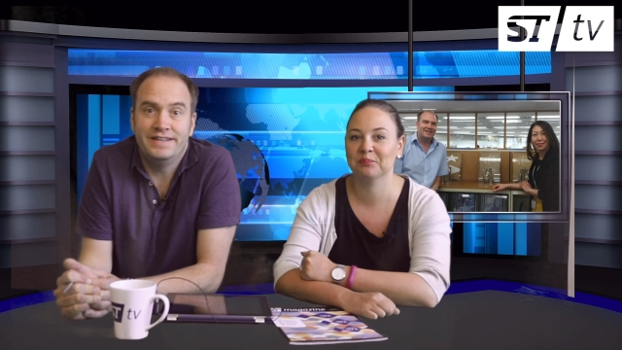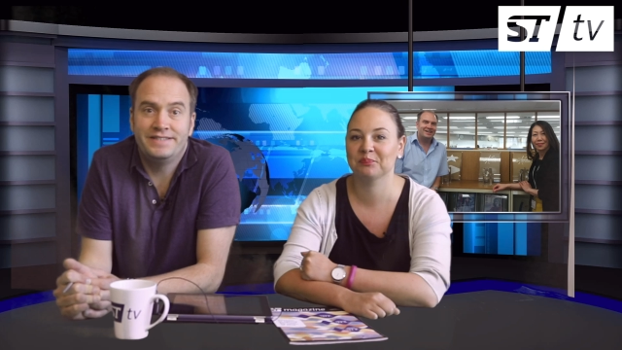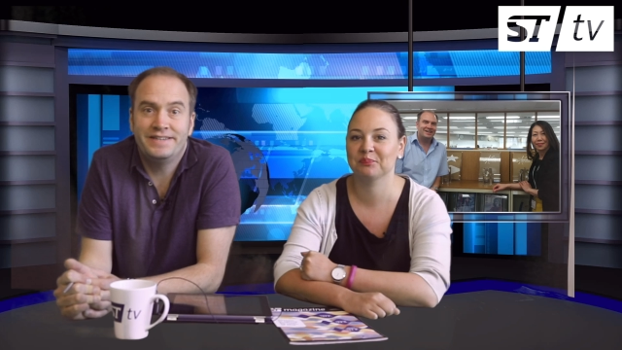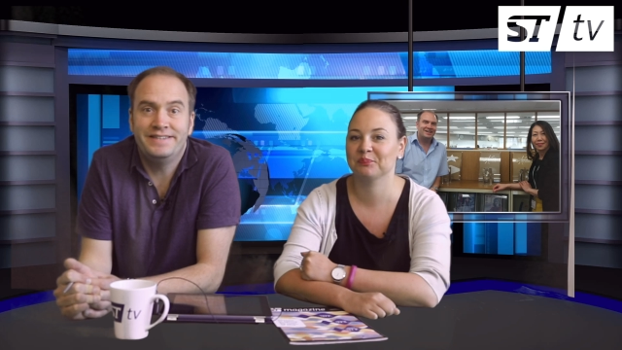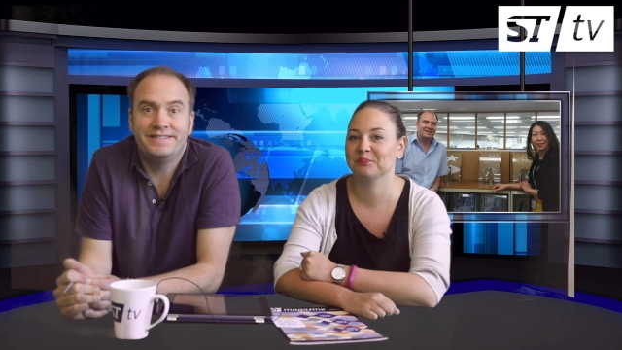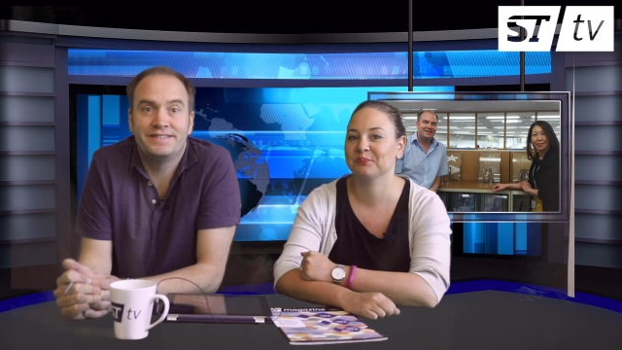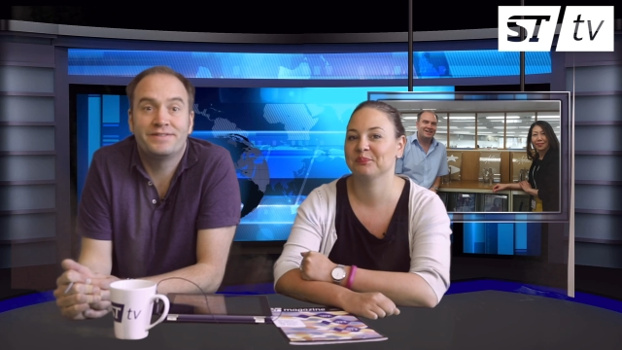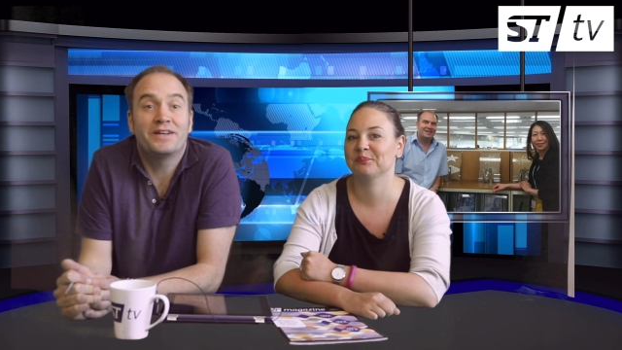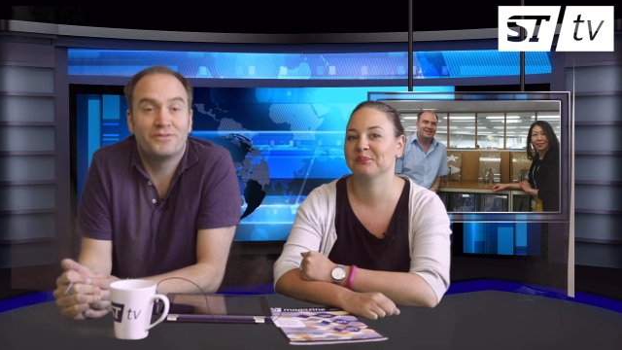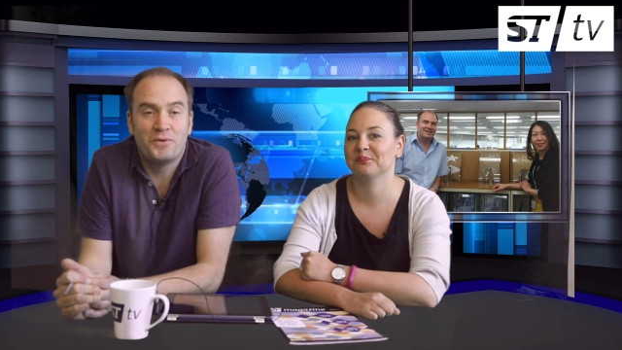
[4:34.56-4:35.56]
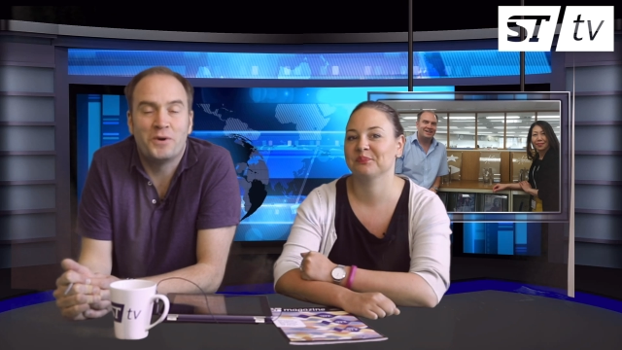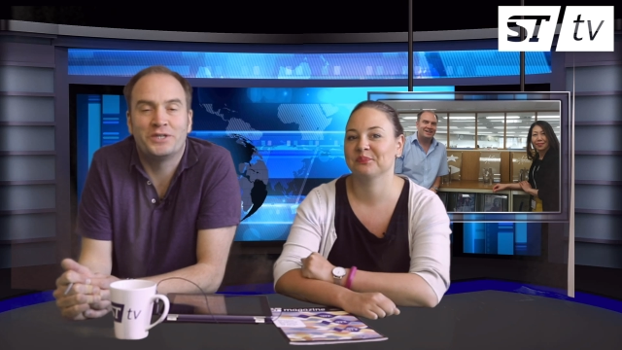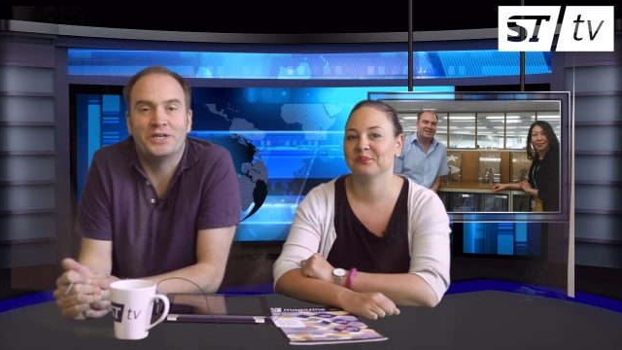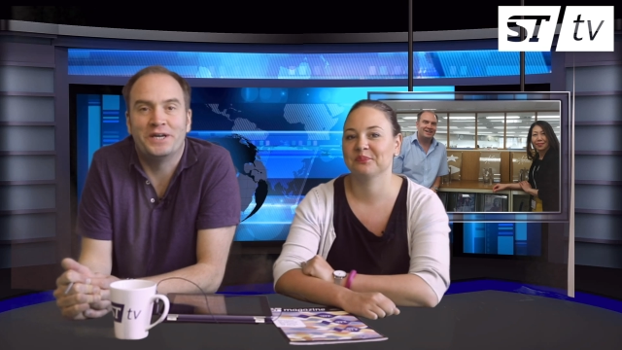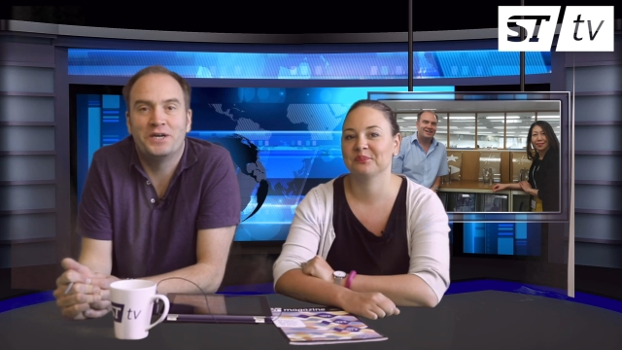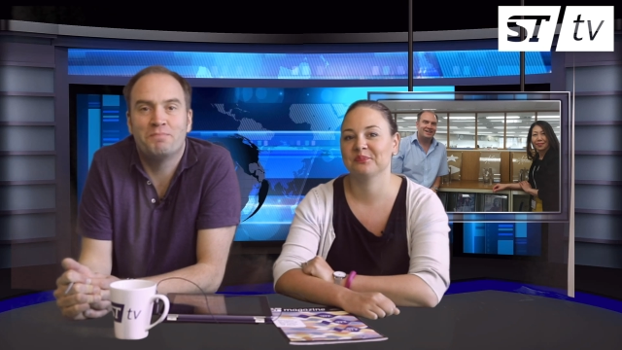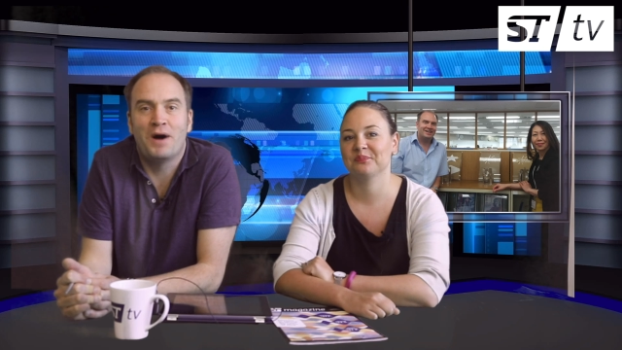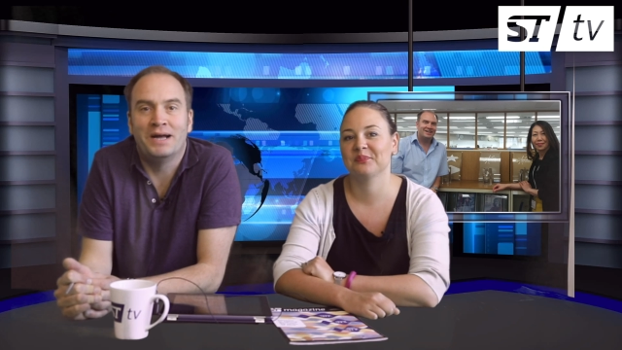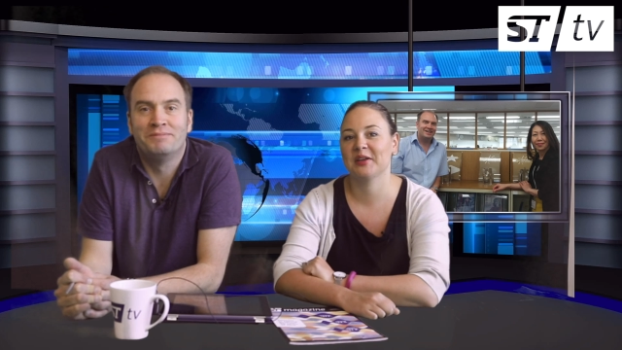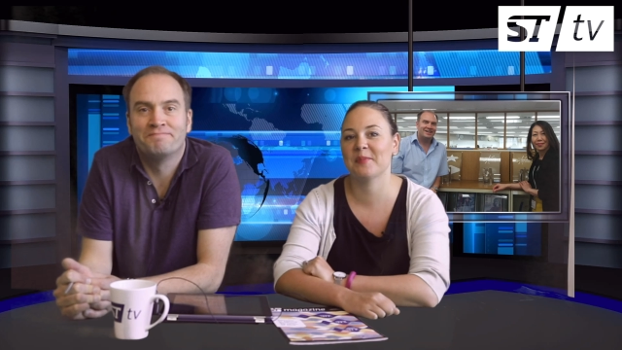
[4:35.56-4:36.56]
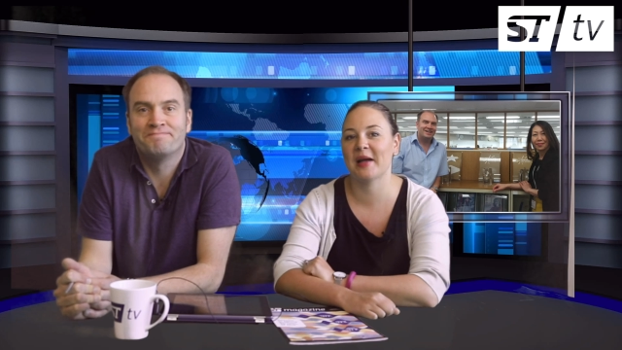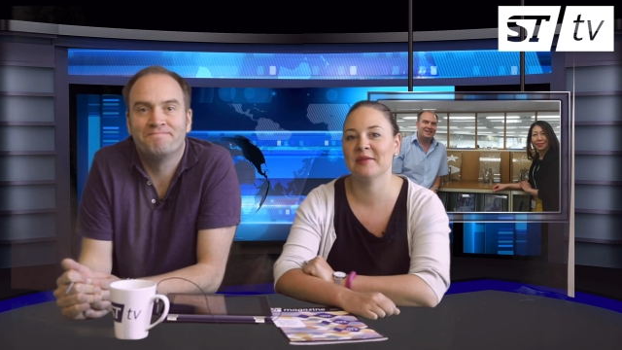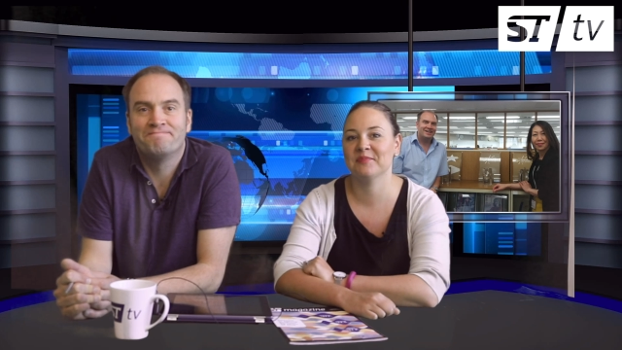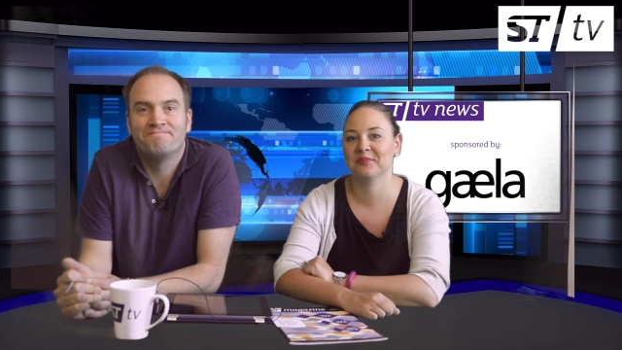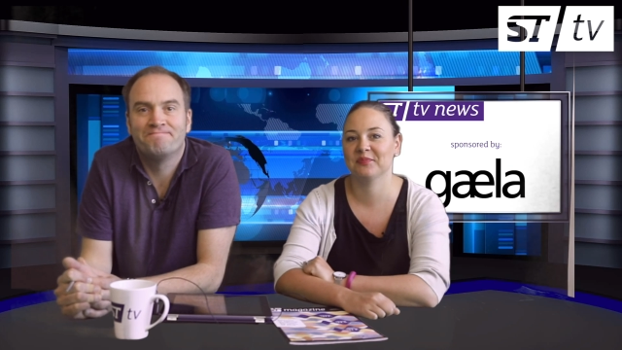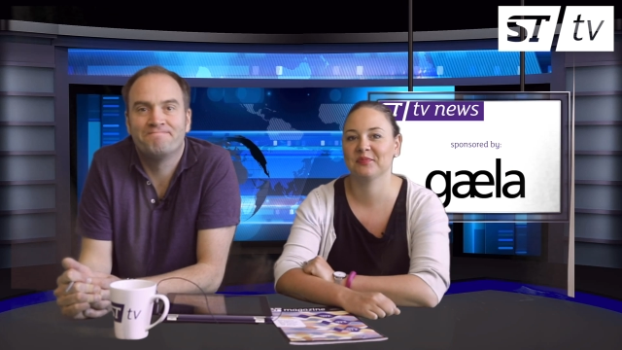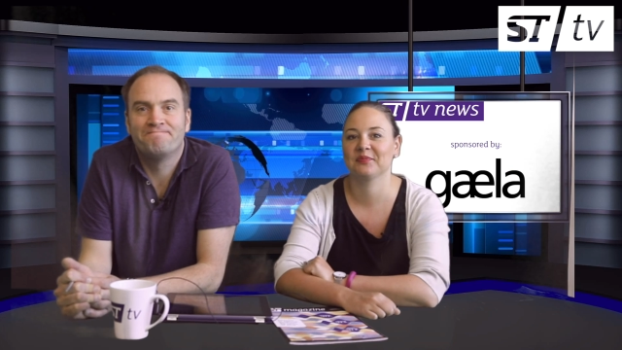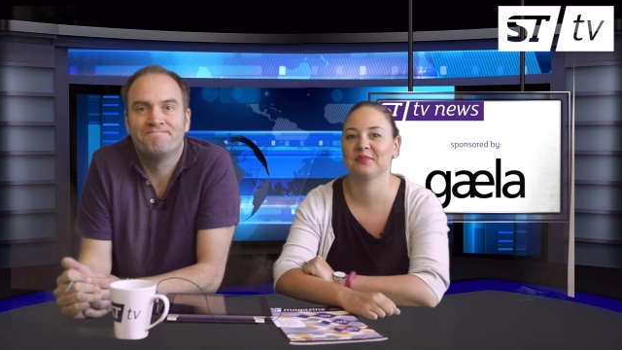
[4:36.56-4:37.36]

Speaker 1: Indeed. Thanks for watching. Goodbye.
Speaker 2: Goodbye.